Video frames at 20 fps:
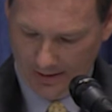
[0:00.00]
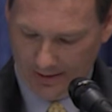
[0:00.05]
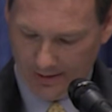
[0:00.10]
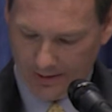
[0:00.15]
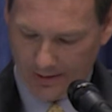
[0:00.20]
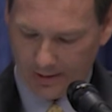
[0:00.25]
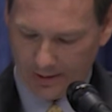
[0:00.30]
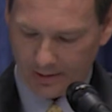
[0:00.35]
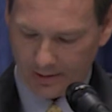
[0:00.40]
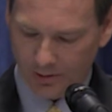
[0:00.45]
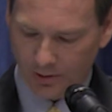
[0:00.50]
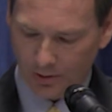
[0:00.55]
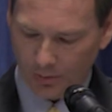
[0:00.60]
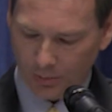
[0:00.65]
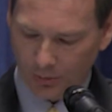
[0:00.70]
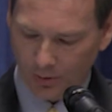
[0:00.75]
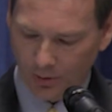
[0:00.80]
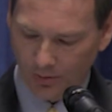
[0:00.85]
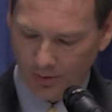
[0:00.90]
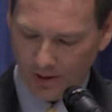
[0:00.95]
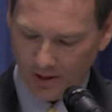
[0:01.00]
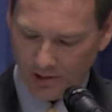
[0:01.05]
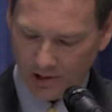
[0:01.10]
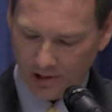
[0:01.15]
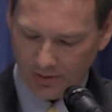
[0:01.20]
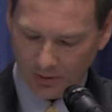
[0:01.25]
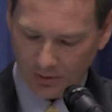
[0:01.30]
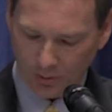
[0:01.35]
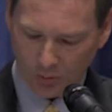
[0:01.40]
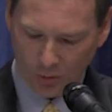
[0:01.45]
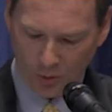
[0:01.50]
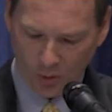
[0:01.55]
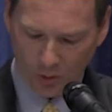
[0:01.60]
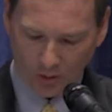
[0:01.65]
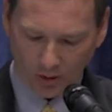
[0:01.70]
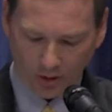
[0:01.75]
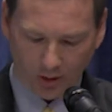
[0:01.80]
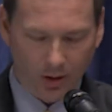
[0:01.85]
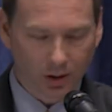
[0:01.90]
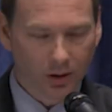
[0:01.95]
Uh, to improve this even
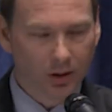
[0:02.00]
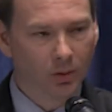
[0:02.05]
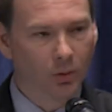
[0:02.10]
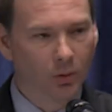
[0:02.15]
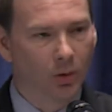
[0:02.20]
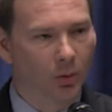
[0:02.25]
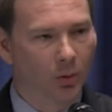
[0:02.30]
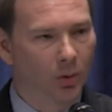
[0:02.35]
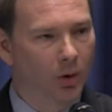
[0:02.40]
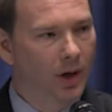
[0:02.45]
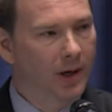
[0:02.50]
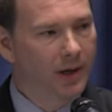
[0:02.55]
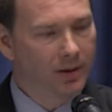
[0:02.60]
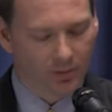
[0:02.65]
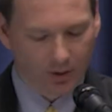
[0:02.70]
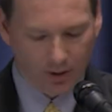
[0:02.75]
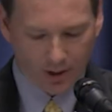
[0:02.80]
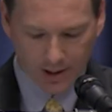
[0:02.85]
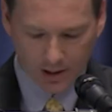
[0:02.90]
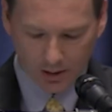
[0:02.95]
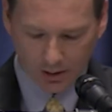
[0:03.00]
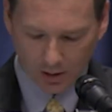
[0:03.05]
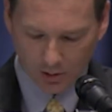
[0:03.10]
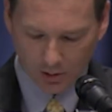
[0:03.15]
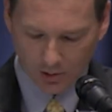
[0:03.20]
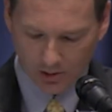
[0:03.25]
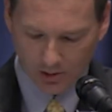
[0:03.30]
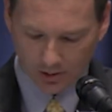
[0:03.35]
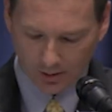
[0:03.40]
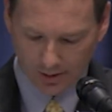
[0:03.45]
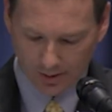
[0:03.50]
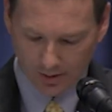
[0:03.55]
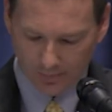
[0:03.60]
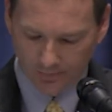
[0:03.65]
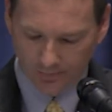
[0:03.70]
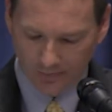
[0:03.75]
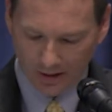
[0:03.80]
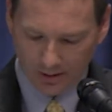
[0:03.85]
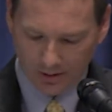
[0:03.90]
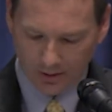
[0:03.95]
more, we're working very closely
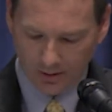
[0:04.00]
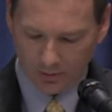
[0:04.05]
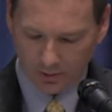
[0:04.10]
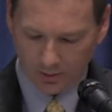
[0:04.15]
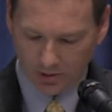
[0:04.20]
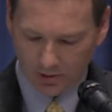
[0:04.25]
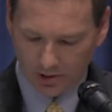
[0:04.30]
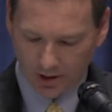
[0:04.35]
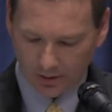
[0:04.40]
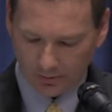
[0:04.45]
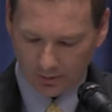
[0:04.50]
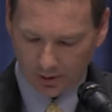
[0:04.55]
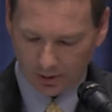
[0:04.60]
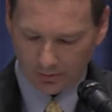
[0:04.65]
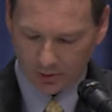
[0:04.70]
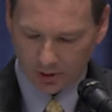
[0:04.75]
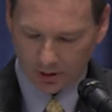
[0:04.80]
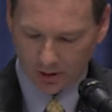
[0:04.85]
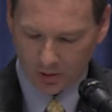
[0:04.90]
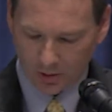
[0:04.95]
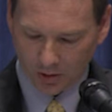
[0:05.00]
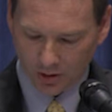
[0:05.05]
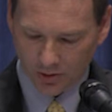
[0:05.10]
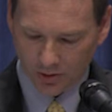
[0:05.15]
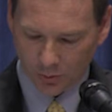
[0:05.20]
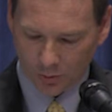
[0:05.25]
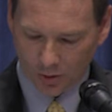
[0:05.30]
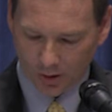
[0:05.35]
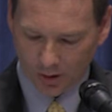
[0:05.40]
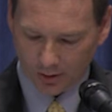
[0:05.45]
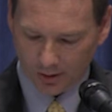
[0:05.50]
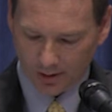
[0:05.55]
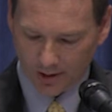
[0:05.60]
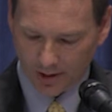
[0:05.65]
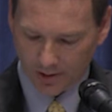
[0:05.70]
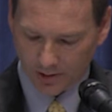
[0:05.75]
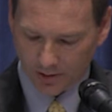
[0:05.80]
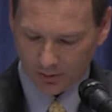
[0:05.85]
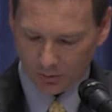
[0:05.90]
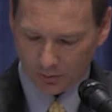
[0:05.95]
with several of our large water
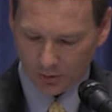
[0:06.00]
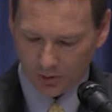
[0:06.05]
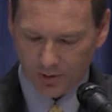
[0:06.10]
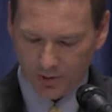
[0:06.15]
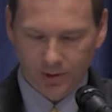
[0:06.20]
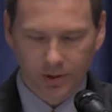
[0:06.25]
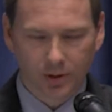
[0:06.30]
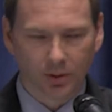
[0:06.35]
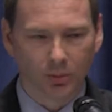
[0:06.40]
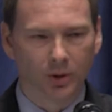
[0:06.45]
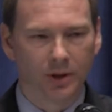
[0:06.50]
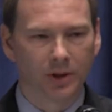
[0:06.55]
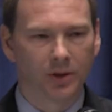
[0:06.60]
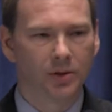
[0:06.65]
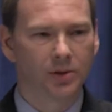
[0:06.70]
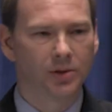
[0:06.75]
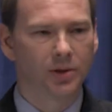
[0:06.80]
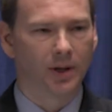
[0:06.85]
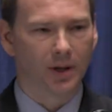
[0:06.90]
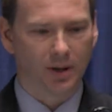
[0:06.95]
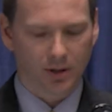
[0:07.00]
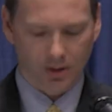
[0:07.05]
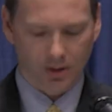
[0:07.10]
customers to reduce their